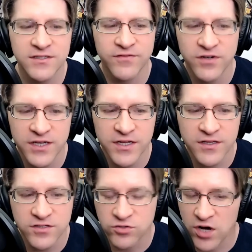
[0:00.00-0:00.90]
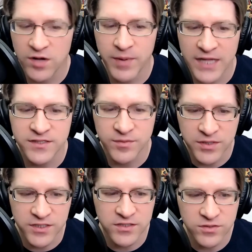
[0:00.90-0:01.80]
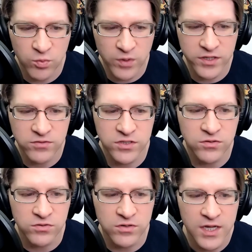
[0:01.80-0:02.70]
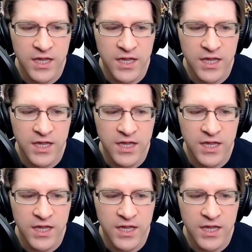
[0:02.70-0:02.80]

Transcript: a very strong possibility. So what do you do?